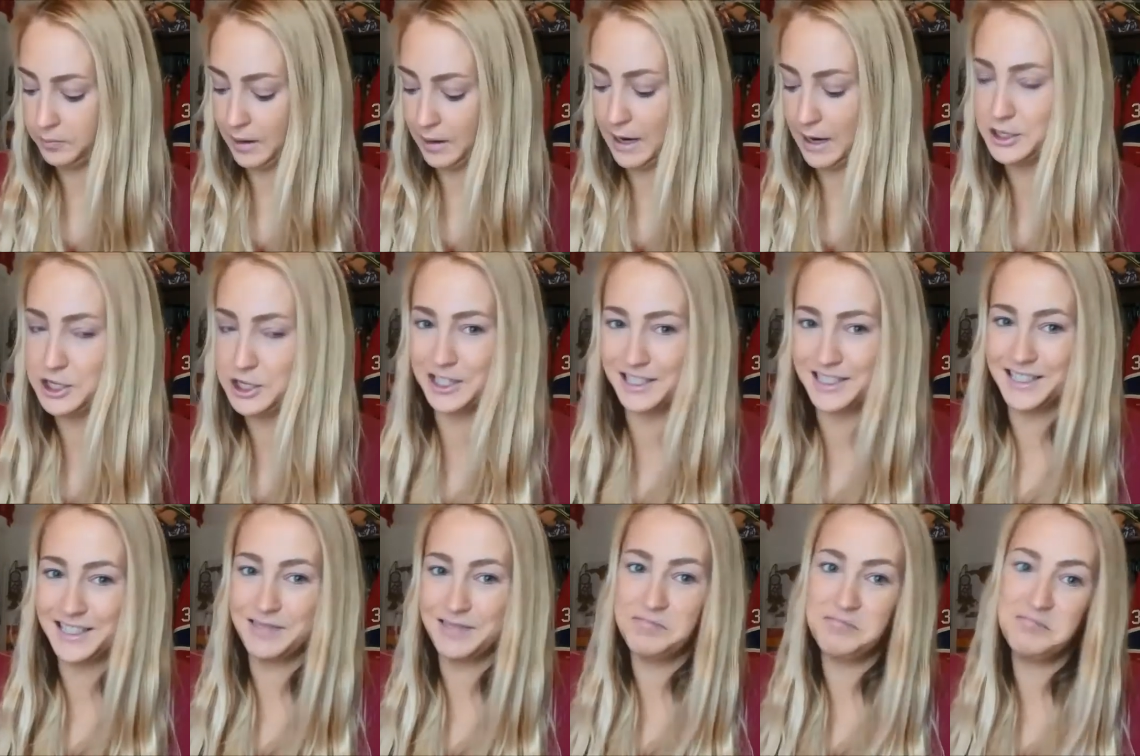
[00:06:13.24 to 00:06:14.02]
by
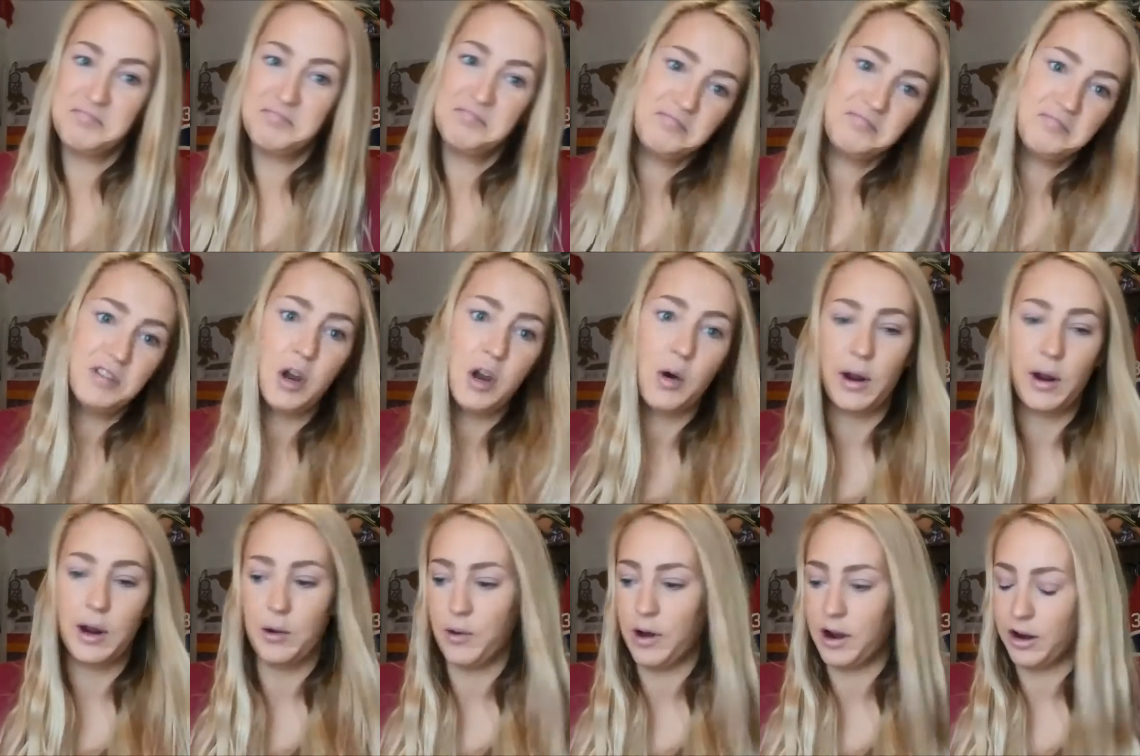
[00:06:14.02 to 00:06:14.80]
just
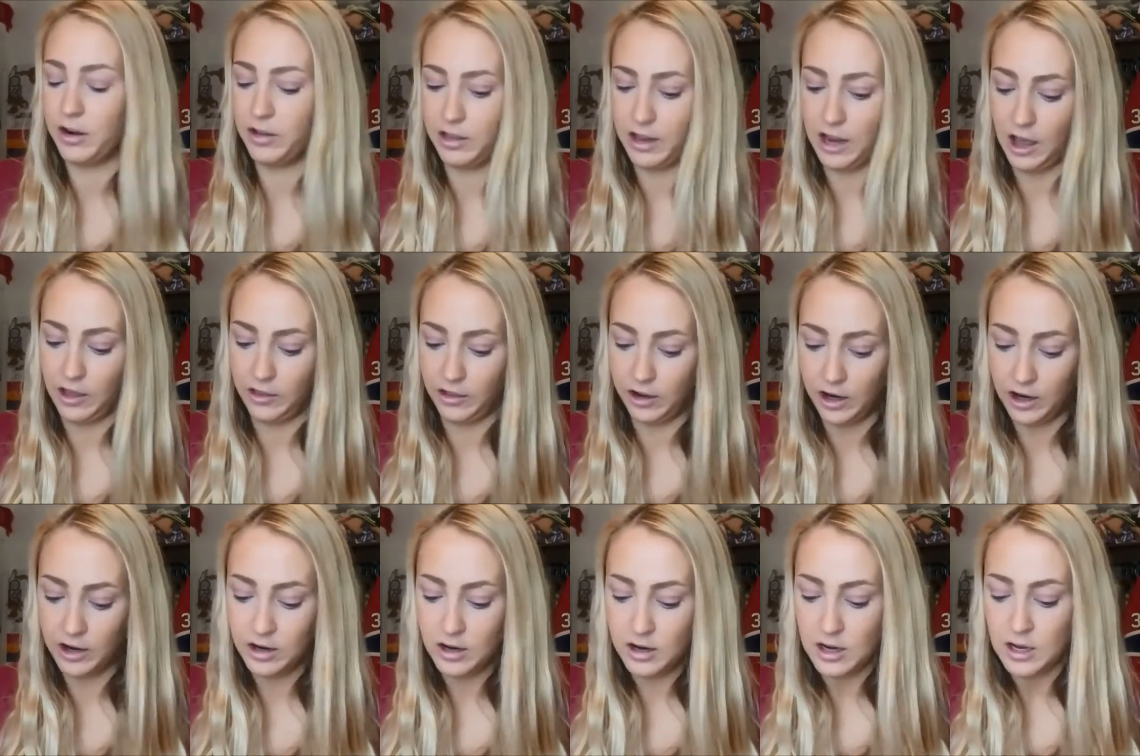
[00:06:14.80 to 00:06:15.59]
knowing one or the
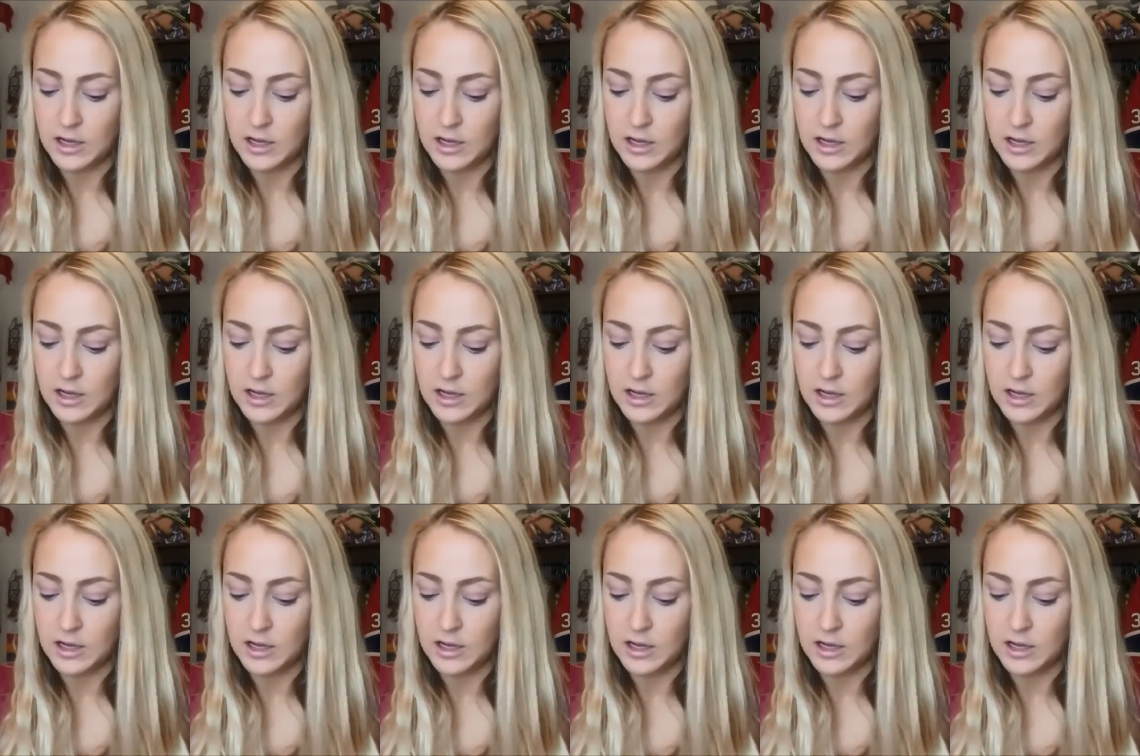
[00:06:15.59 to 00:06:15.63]
other.